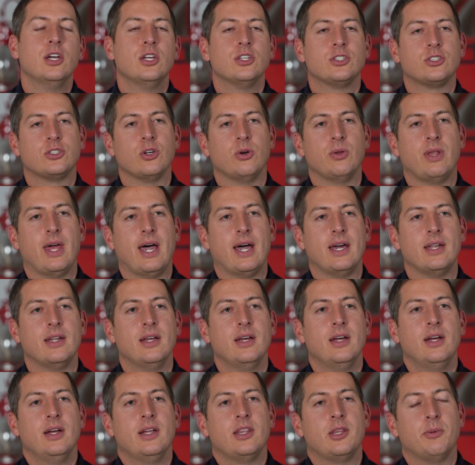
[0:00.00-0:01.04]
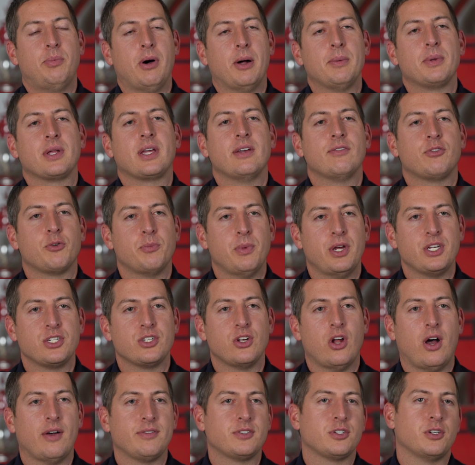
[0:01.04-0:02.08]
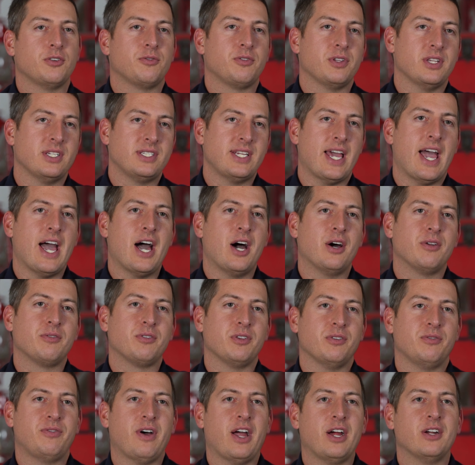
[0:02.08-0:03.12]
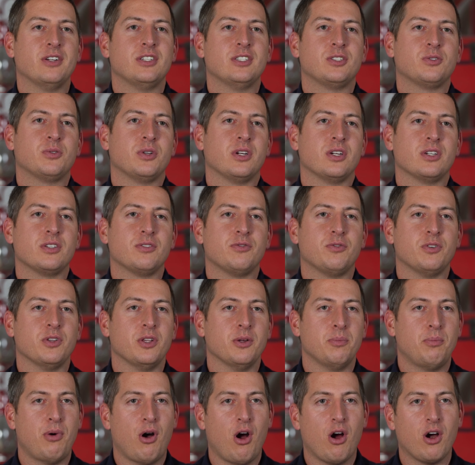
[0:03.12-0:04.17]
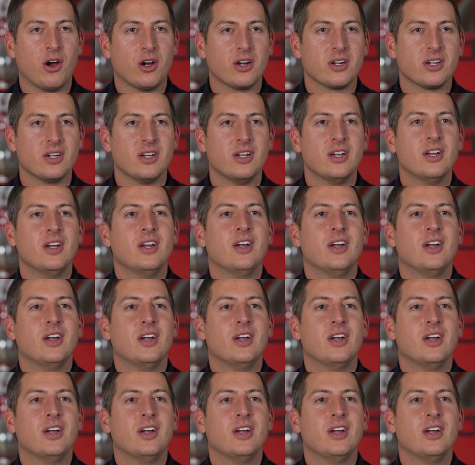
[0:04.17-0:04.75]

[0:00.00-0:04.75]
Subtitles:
so that the public information officer for the town, for the fire district, for the park,